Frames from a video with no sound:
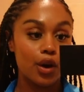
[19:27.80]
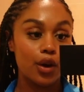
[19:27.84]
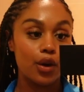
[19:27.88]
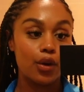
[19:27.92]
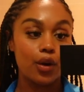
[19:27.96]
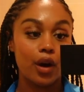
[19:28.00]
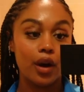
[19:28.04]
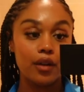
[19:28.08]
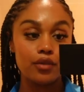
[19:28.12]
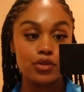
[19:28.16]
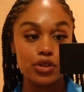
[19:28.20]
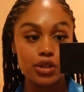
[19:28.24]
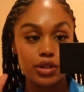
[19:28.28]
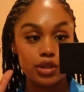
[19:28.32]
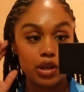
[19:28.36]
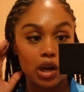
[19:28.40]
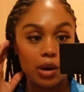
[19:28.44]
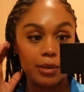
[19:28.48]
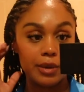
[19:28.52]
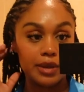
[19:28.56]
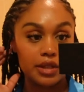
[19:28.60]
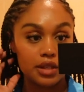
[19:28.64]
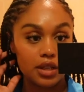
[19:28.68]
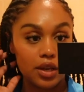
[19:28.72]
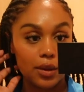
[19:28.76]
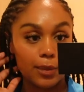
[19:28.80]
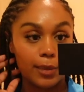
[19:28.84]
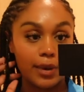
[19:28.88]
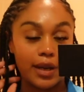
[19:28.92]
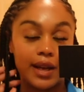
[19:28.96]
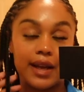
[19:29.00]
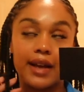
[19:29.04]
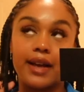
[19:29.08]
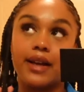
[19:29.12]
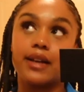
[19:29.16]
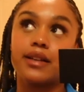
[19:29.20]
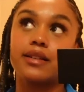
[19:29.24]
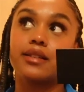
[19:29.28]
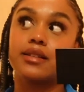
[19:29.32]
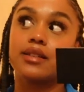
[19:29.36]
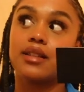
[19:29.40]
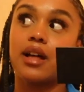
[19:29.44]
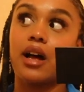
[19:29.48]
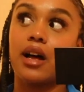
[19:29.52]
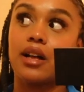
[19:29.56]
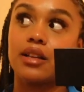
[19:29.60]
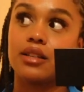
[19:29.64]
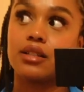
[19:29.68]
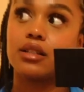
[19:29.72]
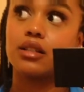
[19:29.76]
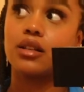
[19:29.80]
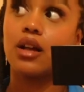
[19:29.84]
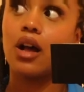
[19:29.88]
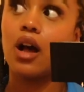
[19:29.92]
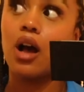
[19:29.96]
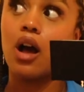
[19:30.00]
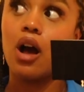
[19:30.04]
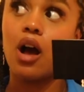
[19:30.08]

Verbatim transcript: I've just come into a place that's